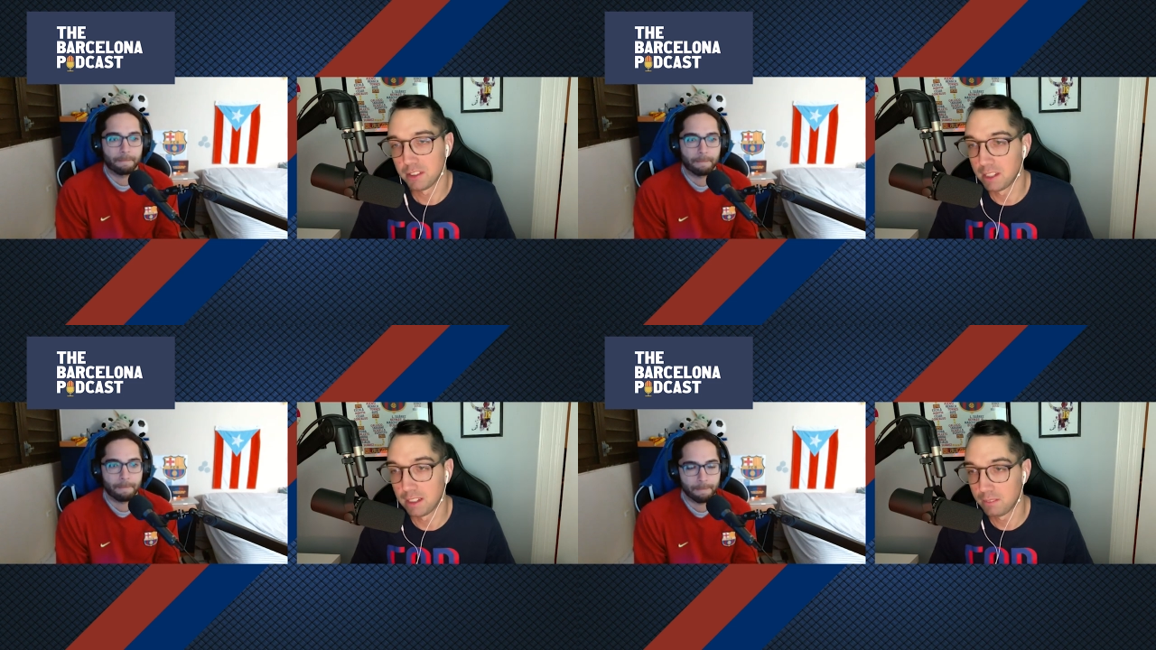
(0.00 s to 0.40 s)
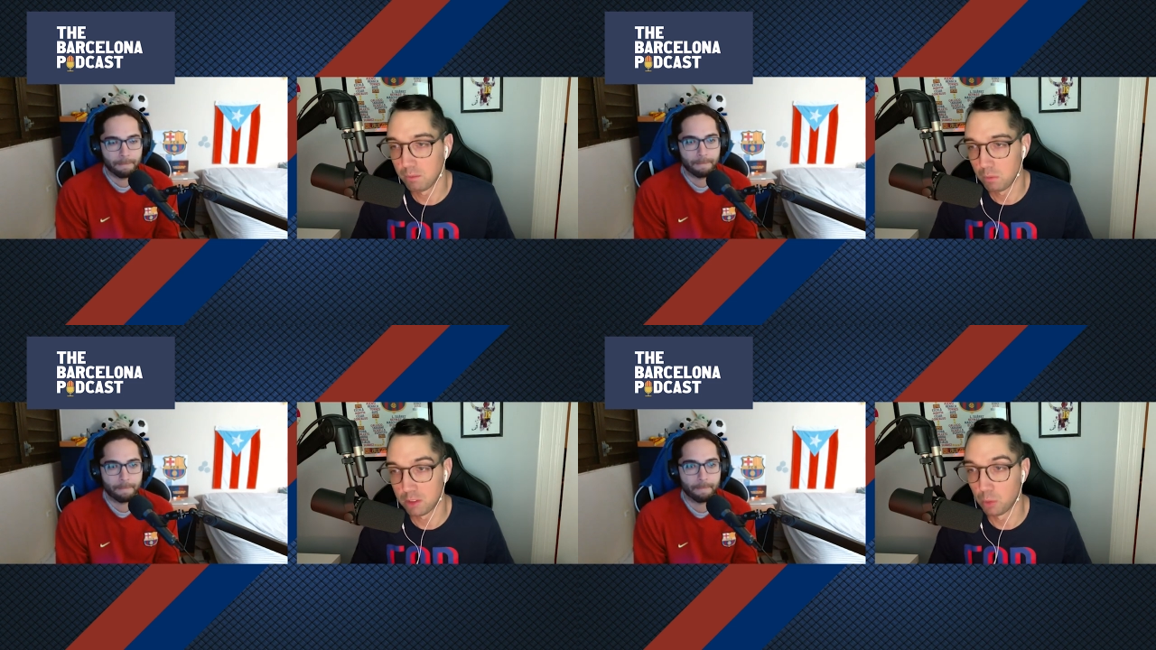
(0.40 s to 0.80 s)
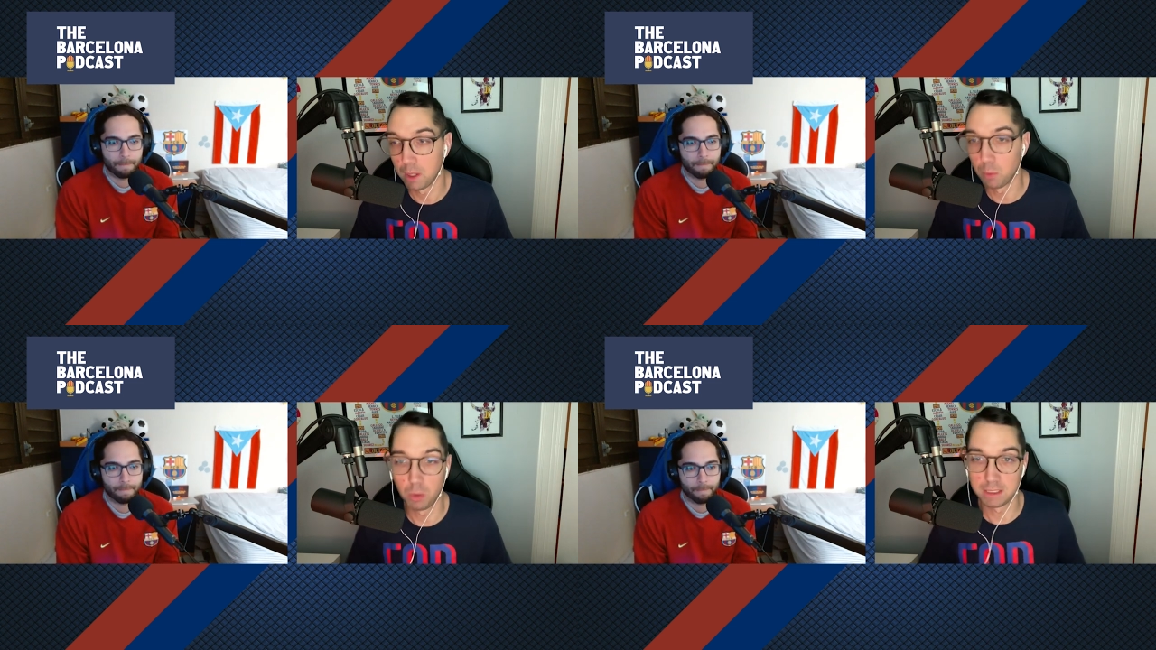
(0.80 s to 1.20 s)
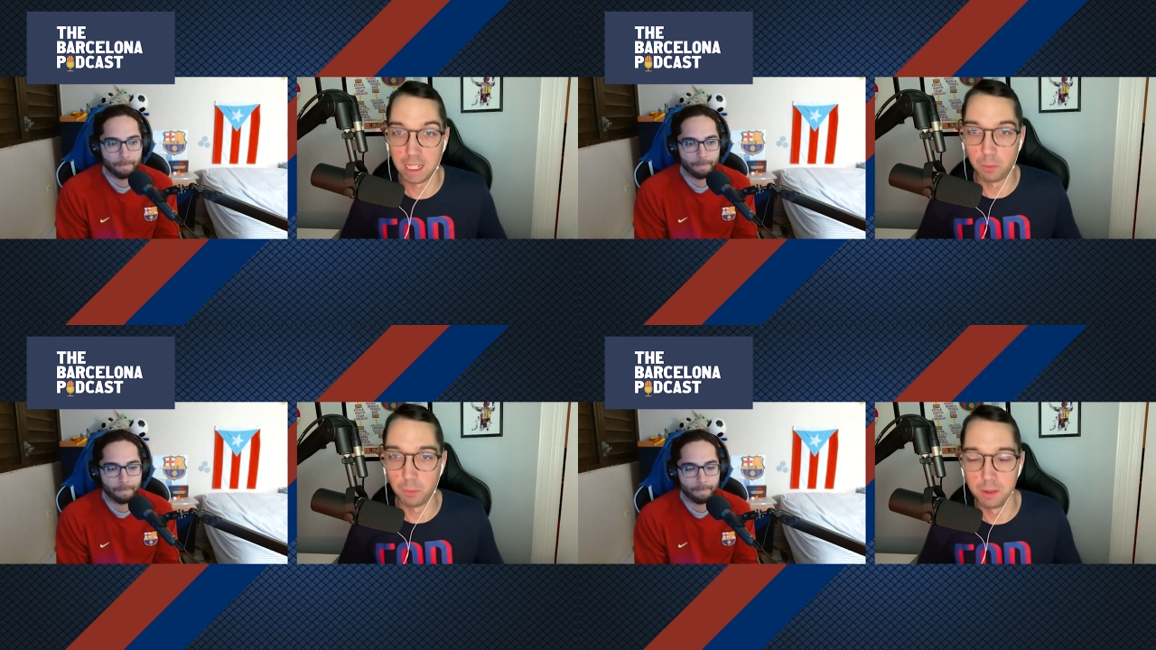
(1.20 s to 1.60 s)
Speaker 1: I just think that's the way it works
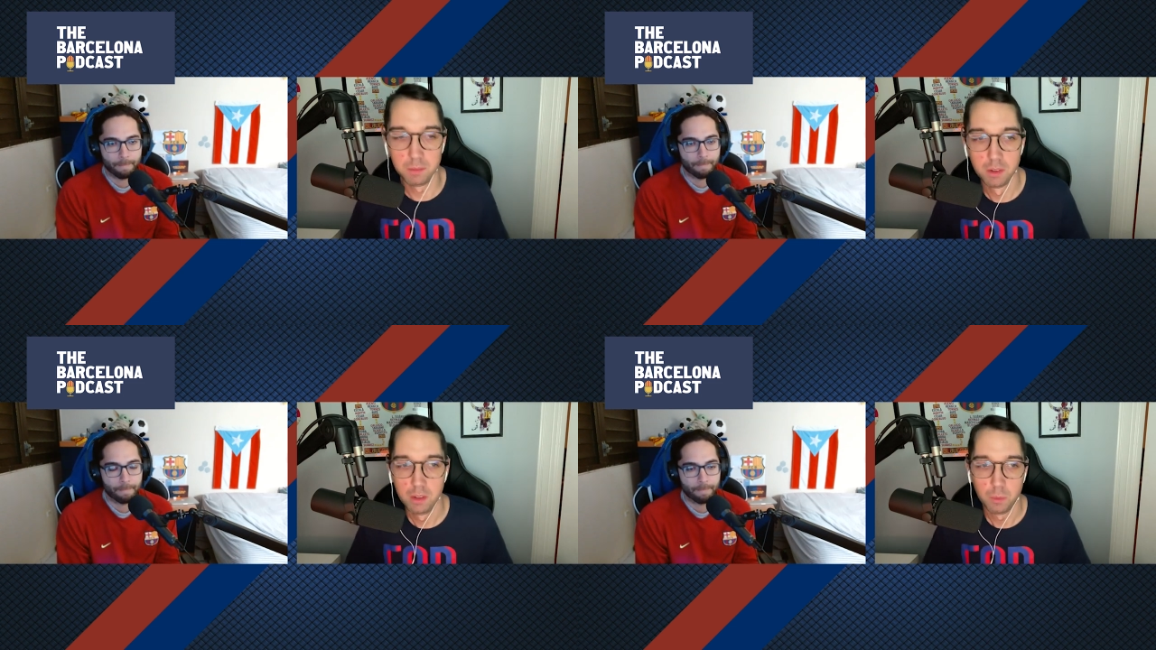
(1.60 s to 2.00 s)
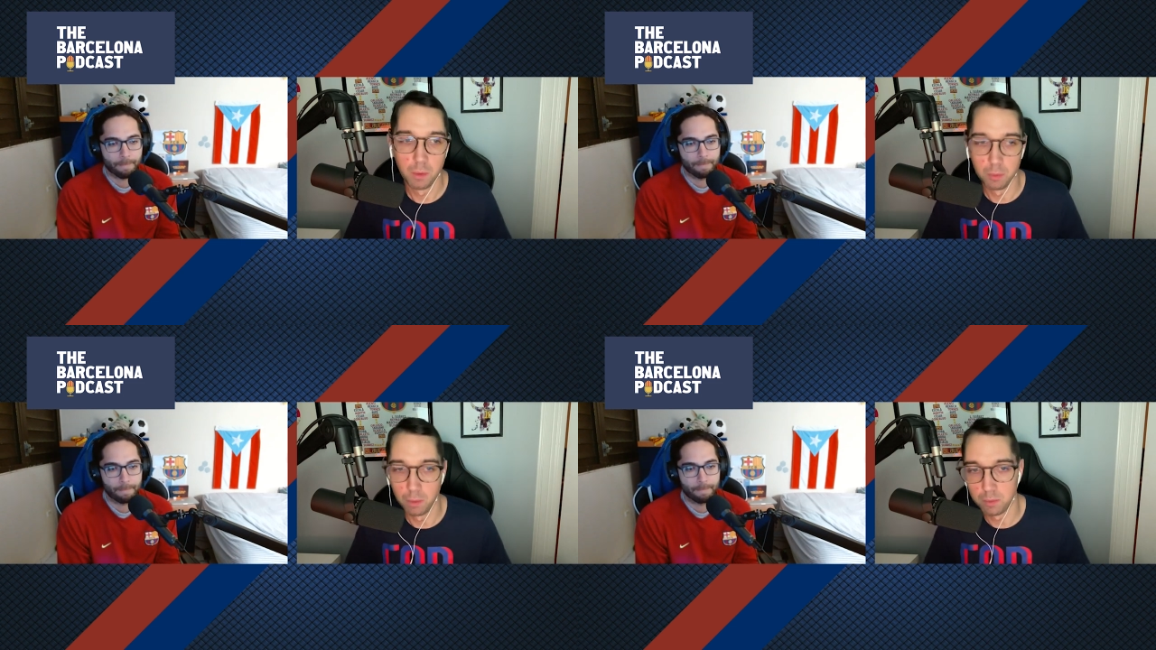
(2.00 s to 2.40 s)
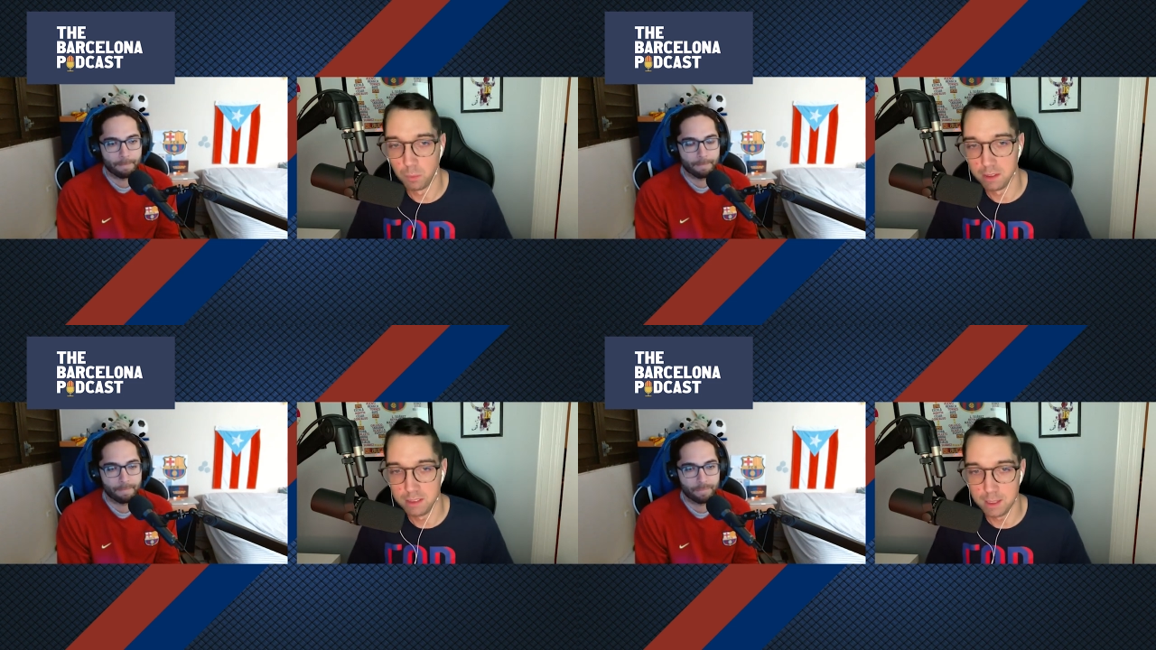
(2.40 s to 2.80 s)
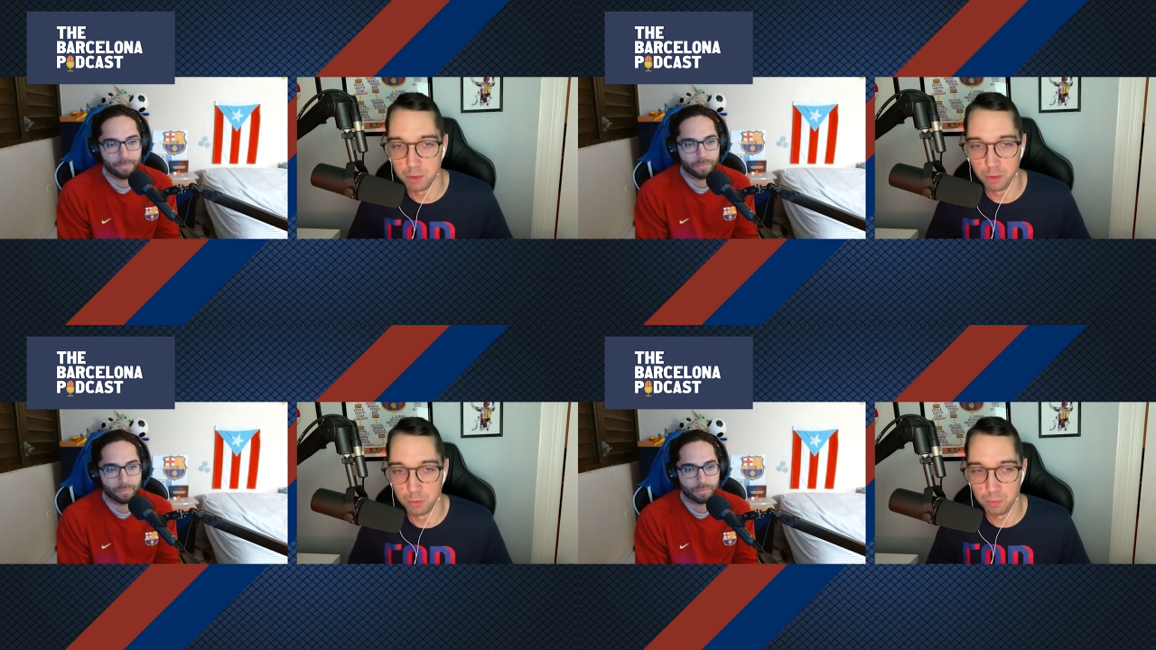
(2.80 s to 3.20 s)
out when when when when
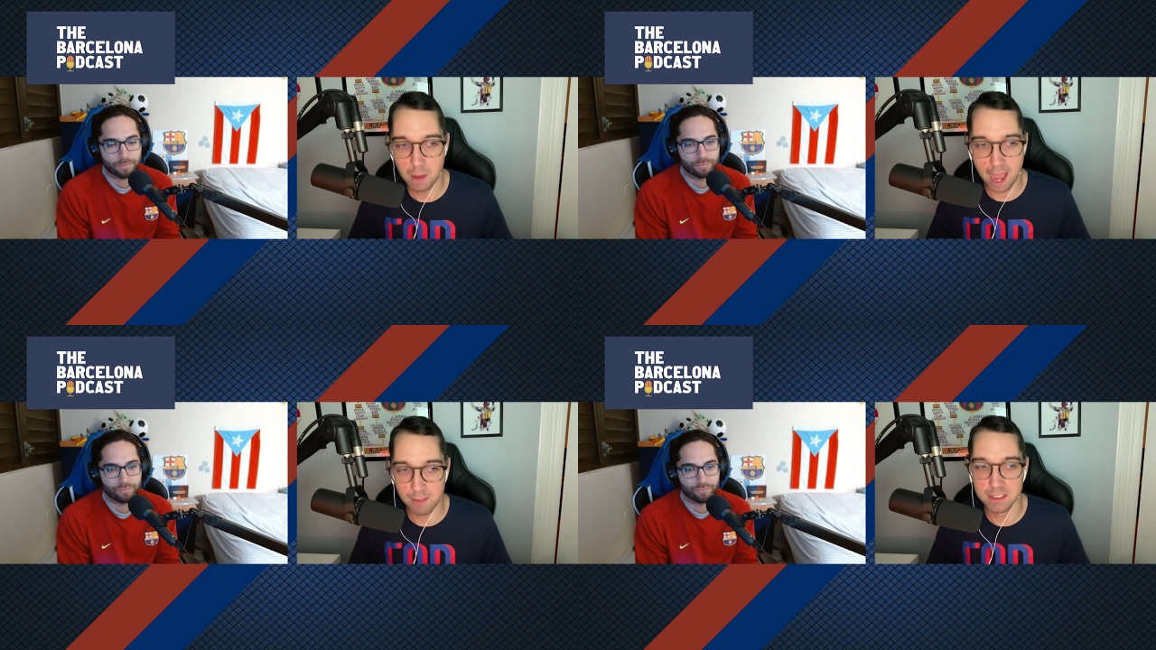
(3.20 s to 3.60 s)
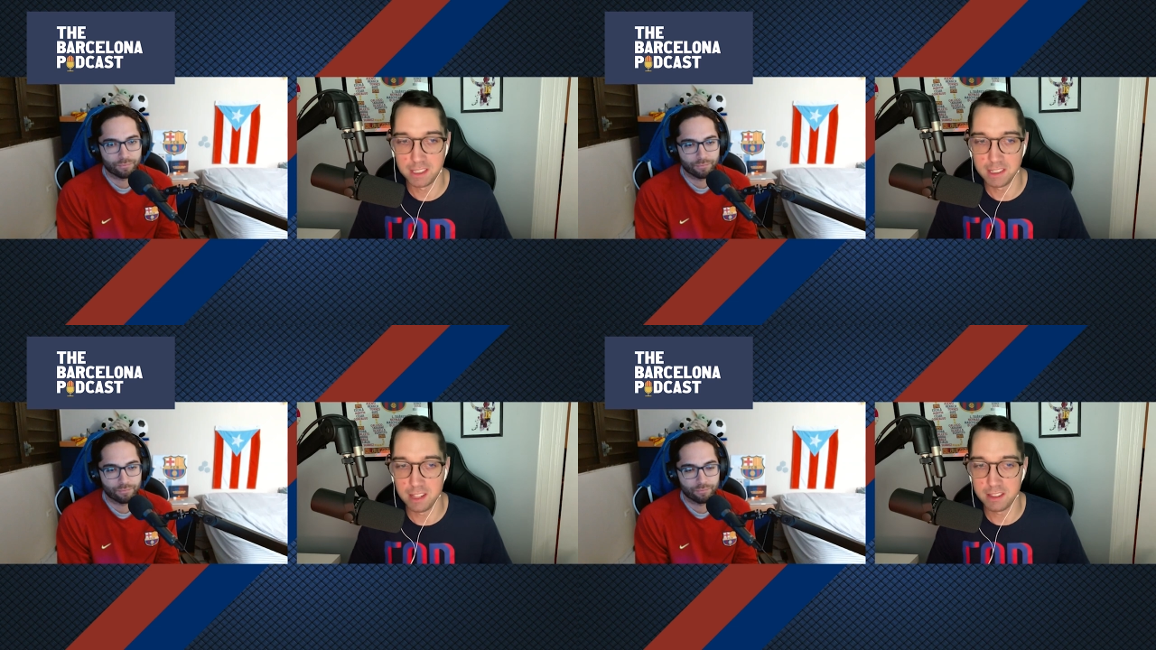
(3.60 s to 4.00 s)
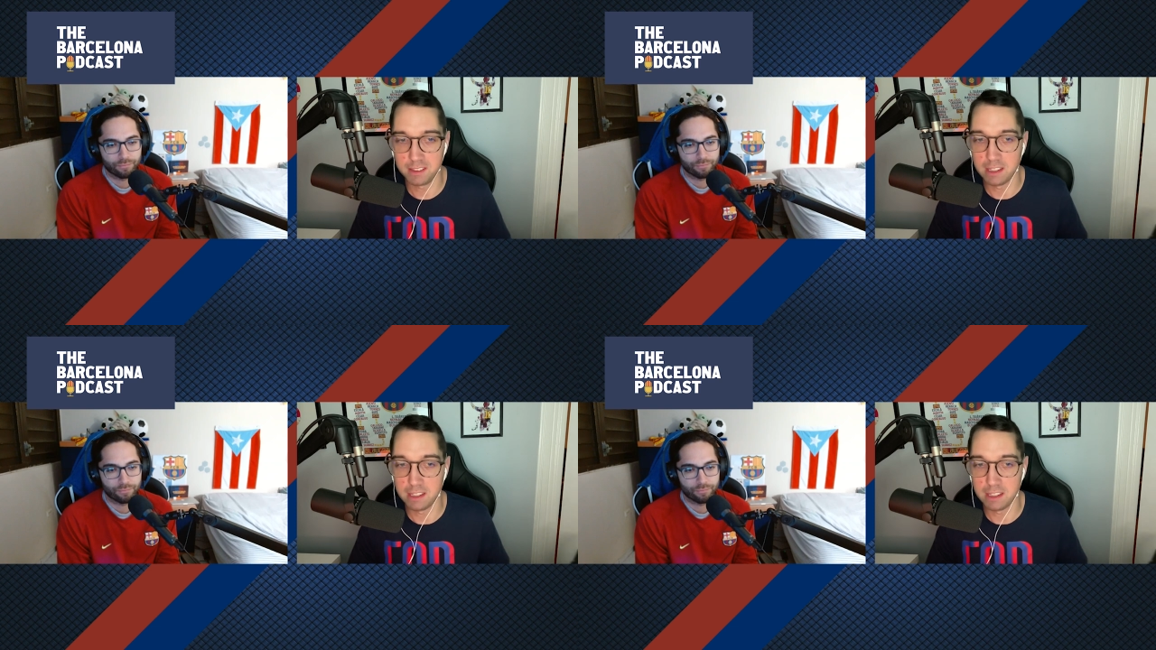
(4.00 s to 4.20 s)
teams who have success,